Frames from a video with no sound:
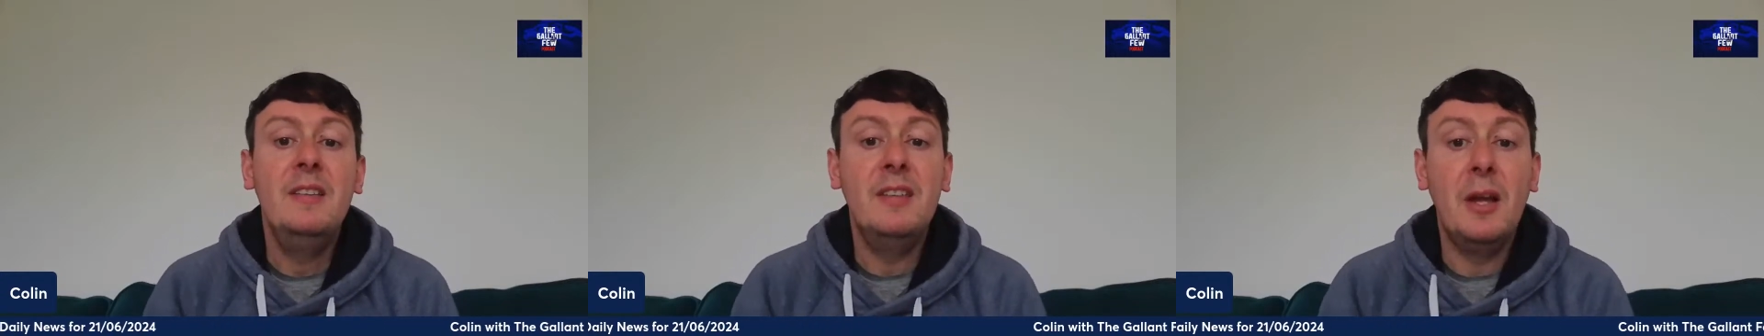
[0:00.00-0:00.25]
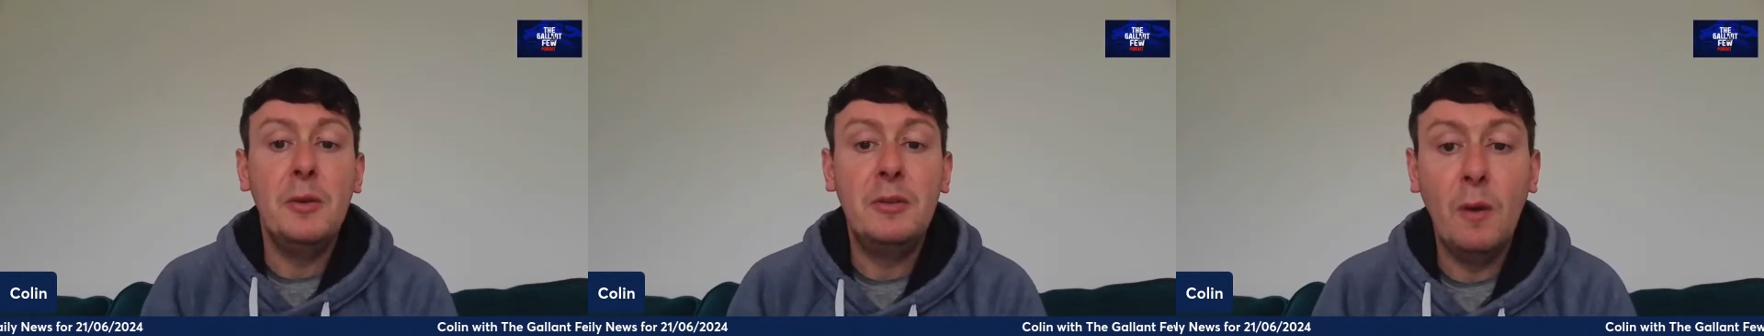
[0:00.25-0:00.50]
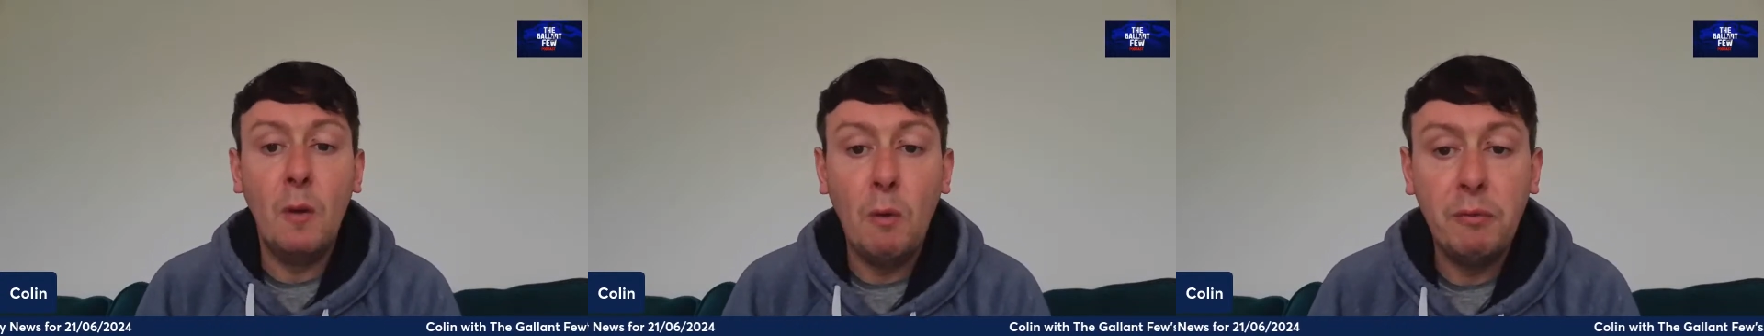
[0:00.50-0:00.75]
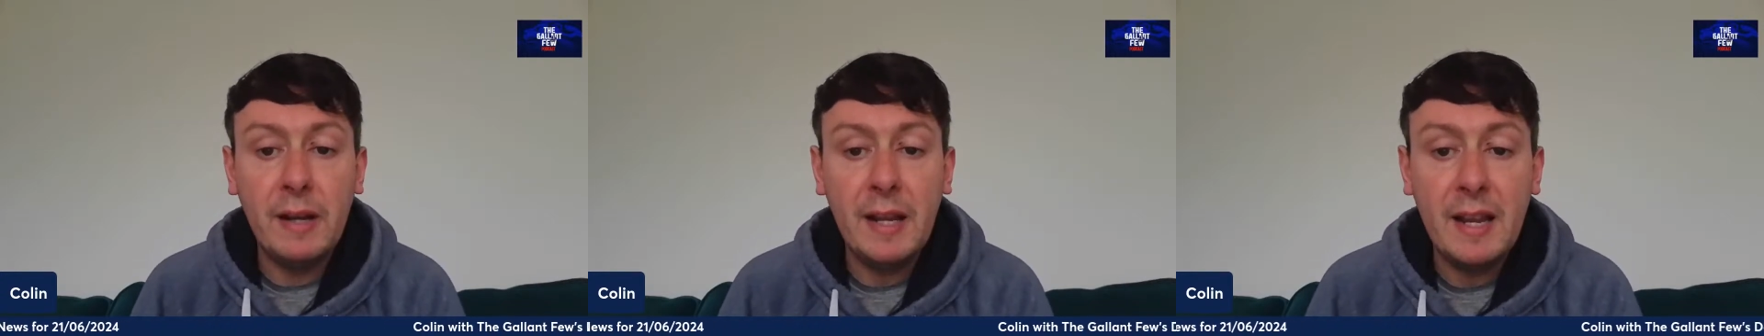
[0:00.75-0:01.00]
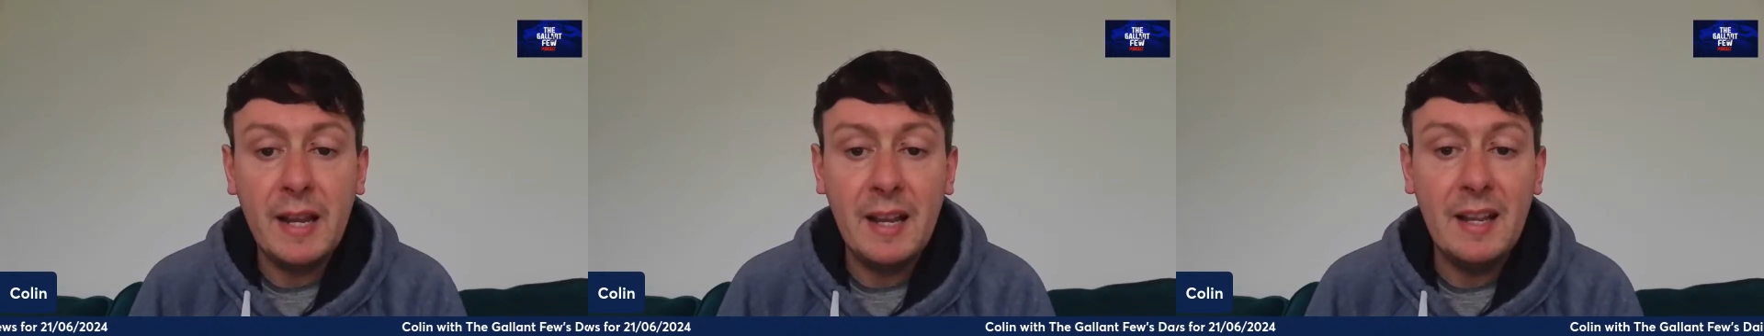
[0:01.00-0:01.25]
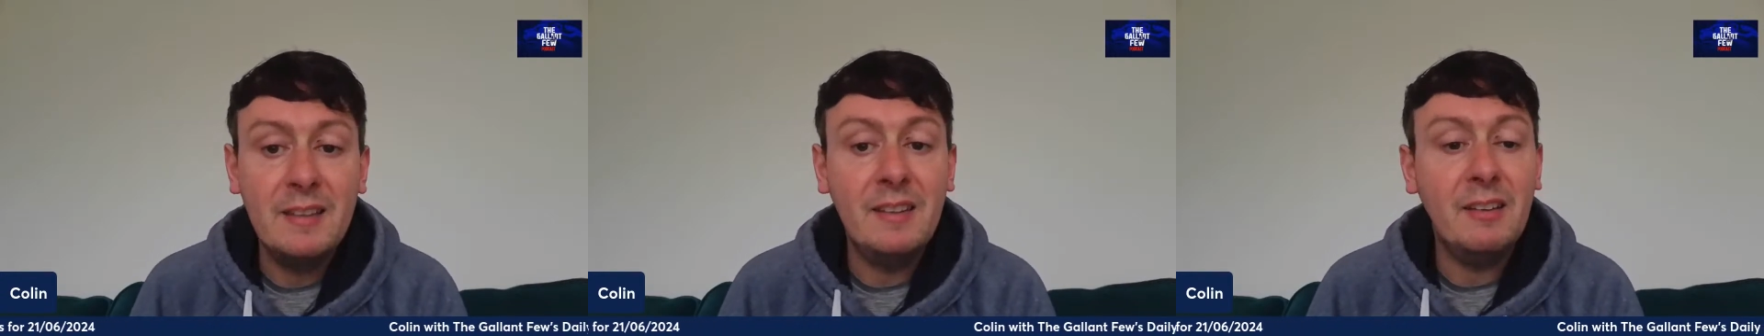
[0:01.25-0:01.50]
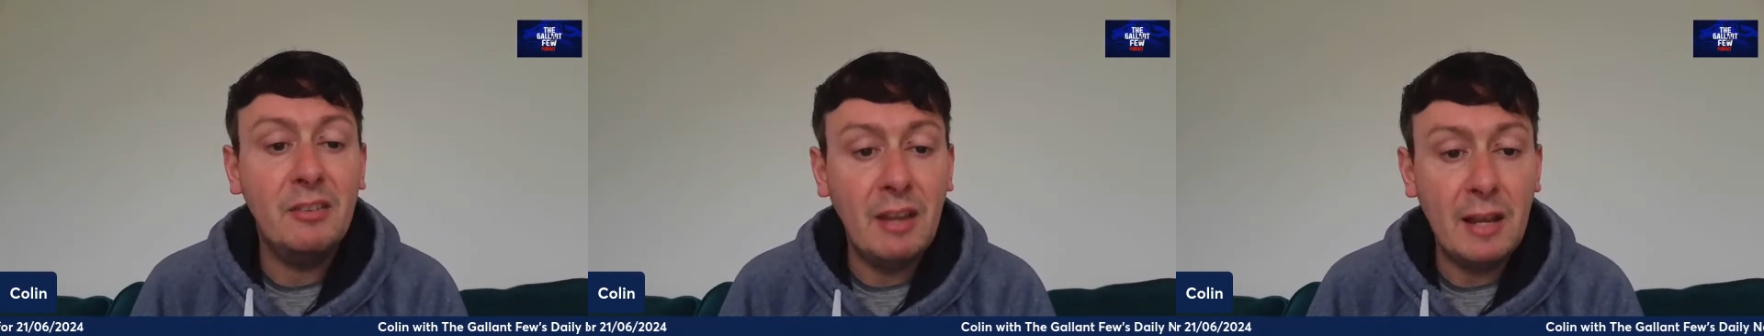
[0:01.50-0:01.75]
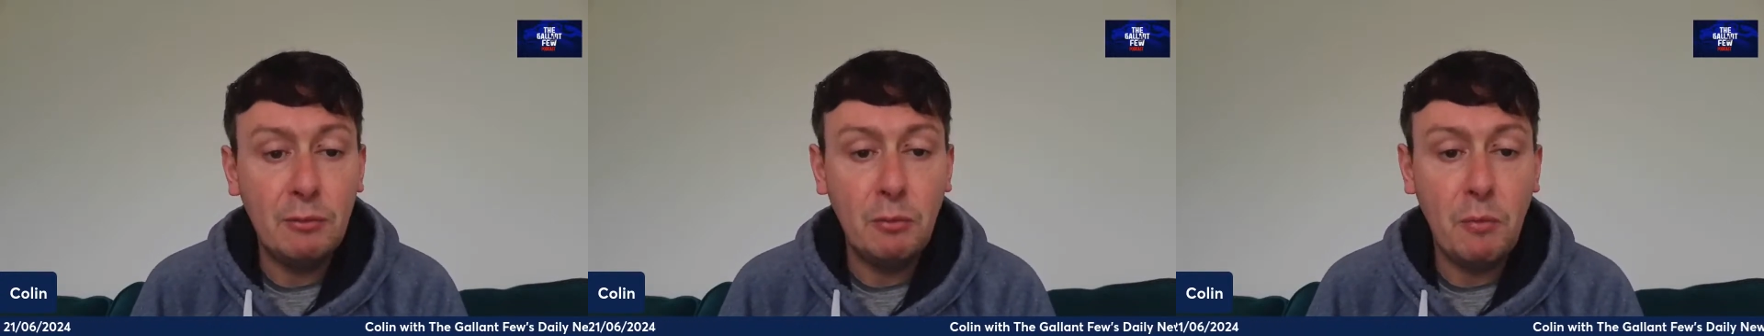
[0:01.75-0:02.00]
now to hopefully
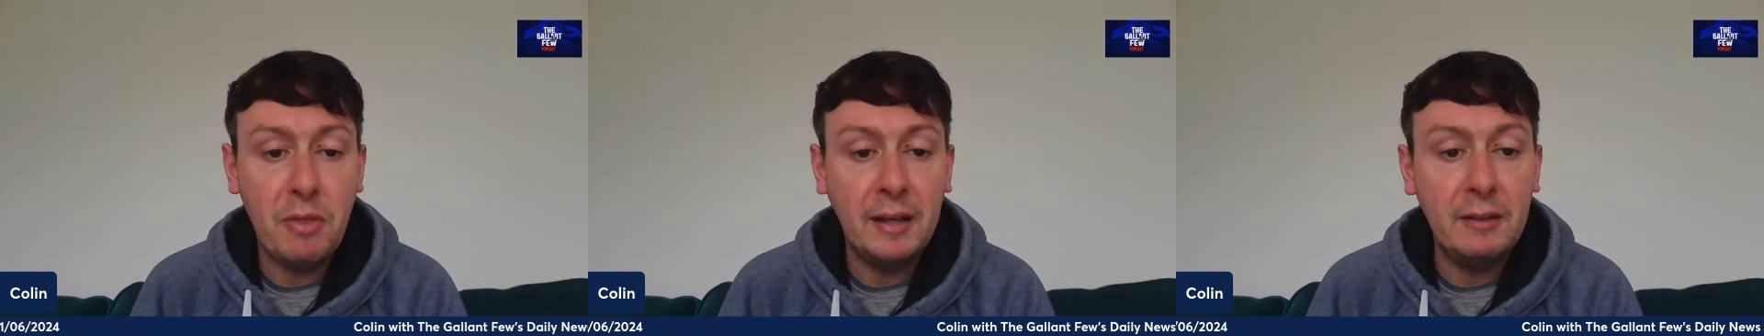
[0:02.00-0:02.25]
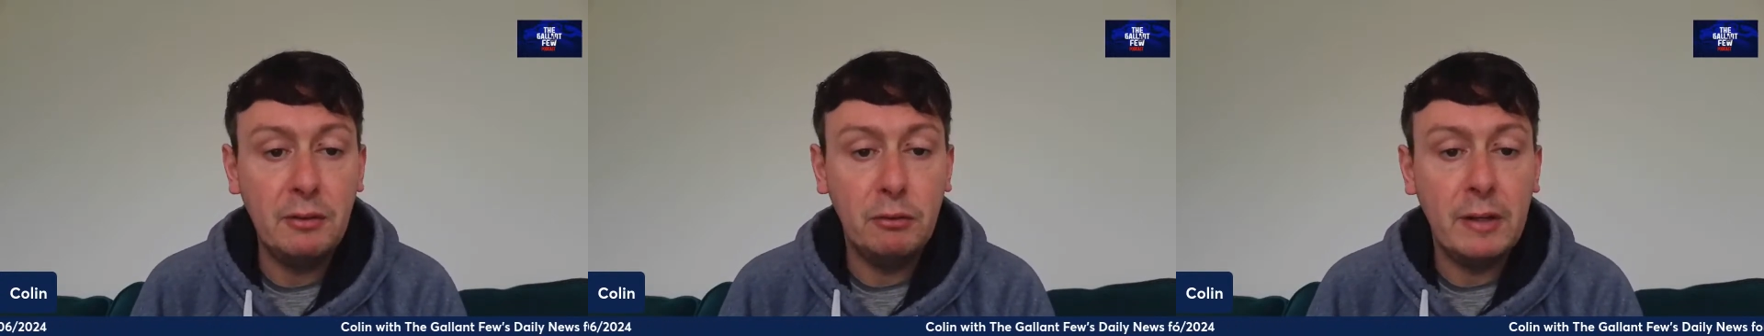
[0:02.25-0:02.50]
successful things at